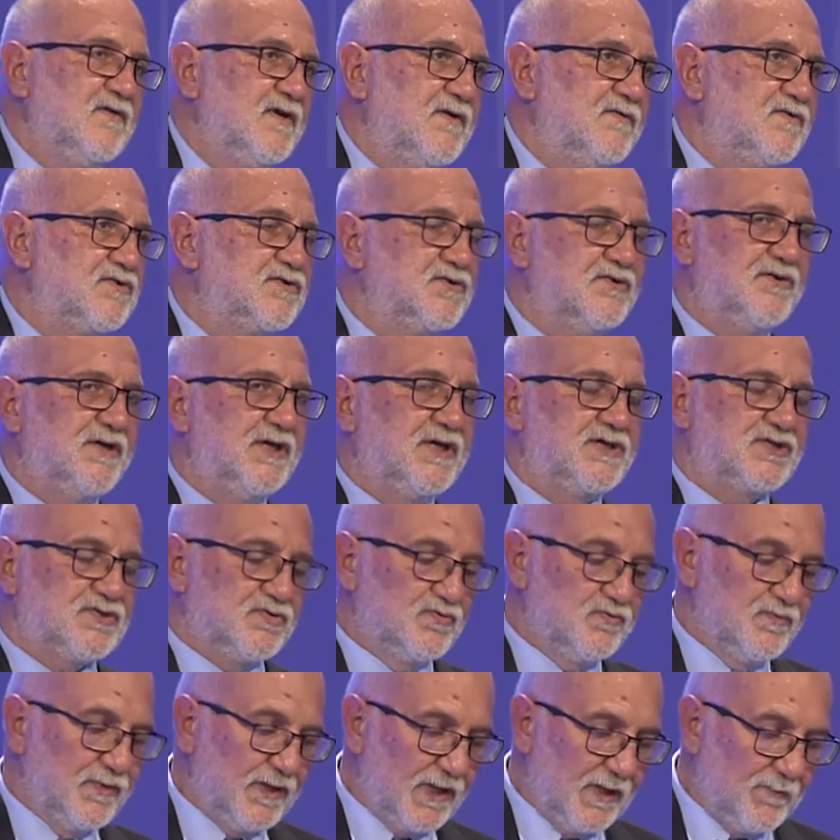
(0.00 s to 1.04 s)
the
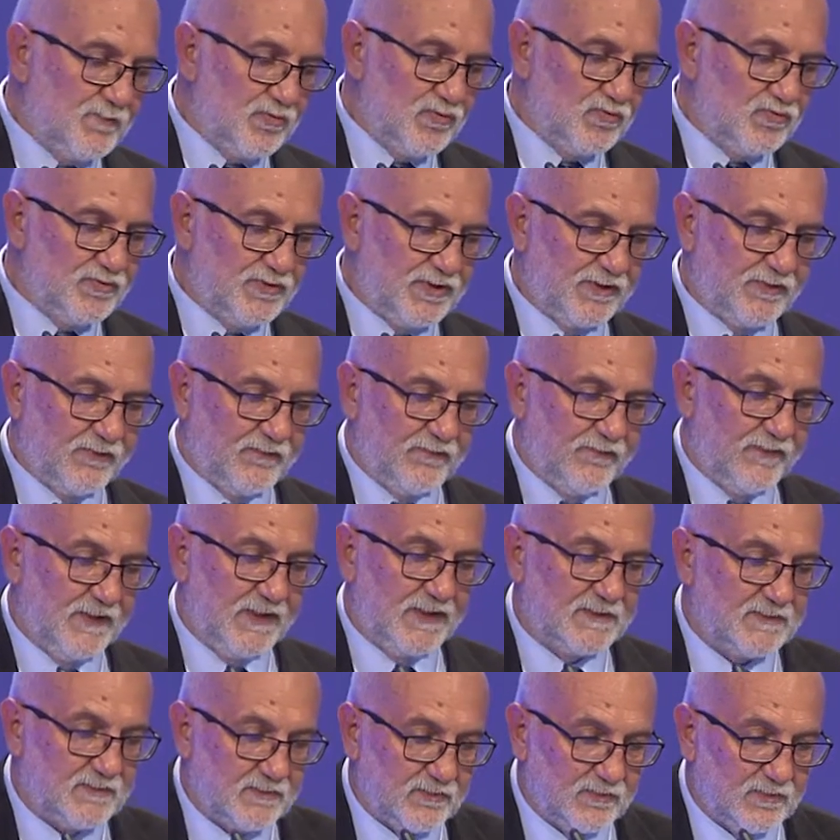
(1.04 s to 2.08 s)
cell is
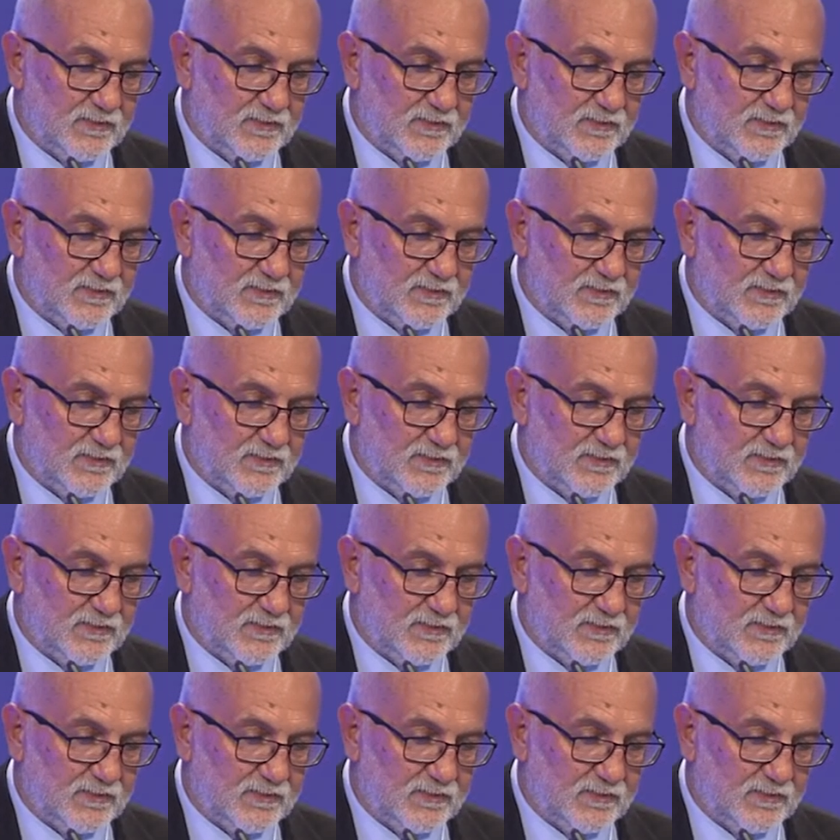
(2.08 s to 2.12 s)
doomed.